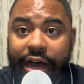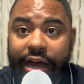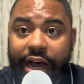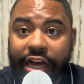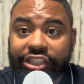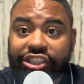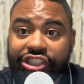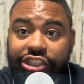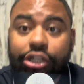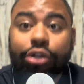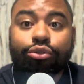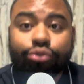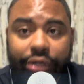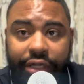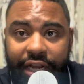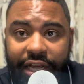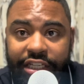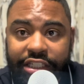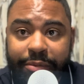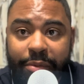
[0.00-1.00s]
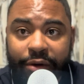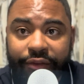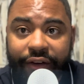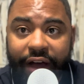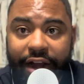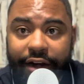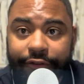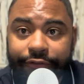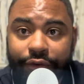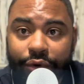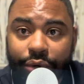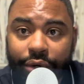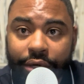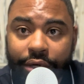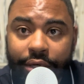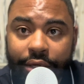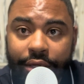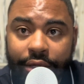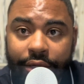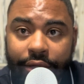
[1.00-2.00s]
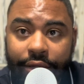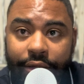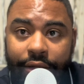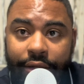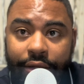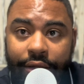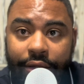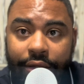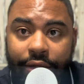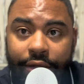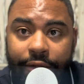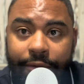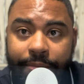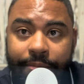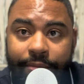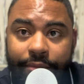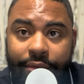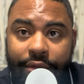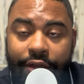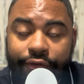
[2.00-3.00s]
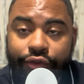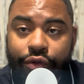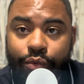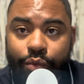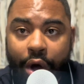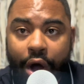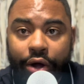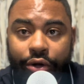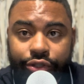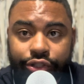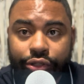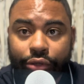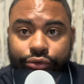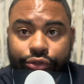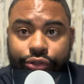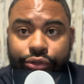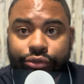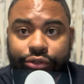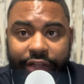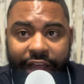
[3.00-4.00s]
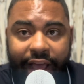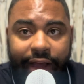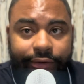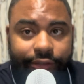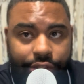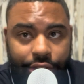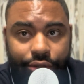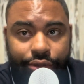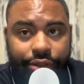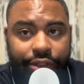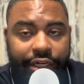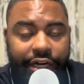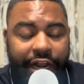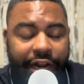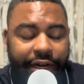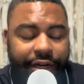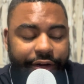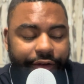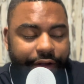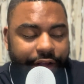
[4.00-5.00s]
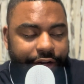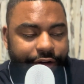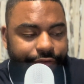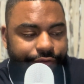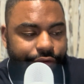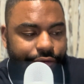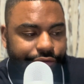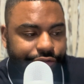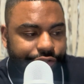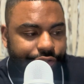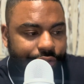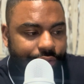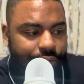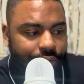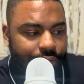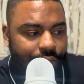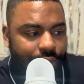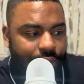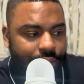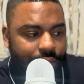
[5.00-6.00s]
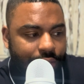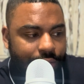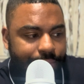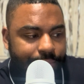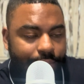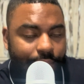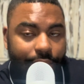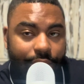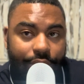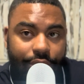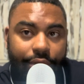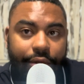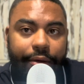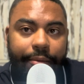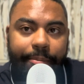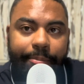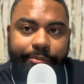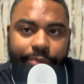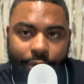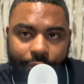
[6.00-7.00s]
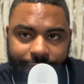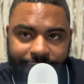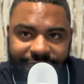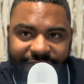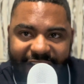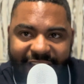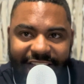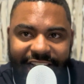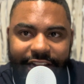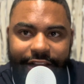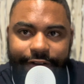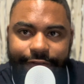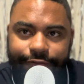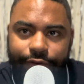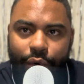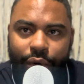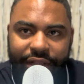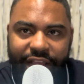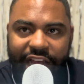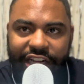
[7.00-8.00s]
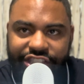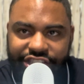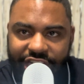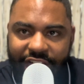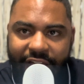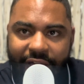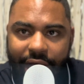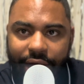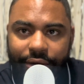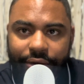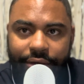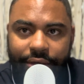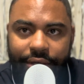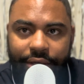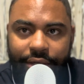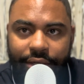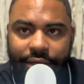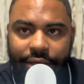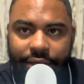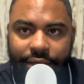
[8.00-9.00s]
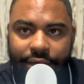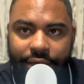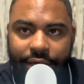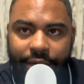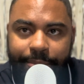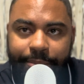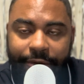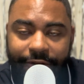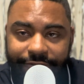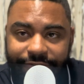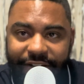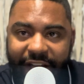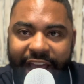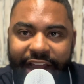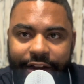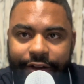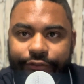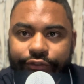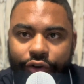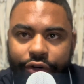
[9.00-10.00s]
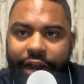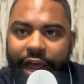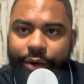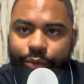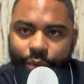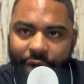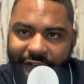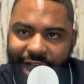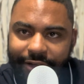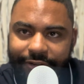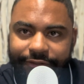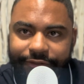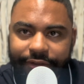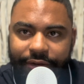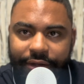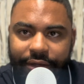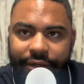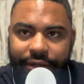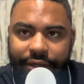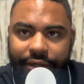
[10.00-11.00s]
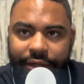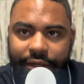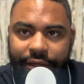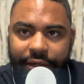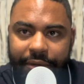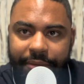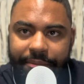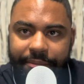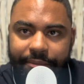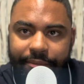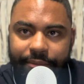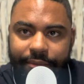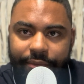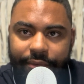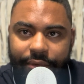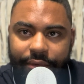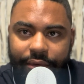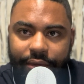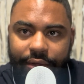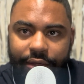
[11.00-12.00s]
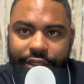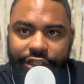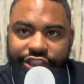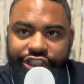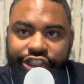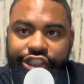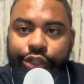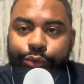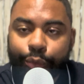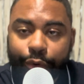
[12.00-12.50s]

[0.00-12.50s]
children that he's providing for. If you also choose to have children in the future. Providing for that child. Providing for that wife. She will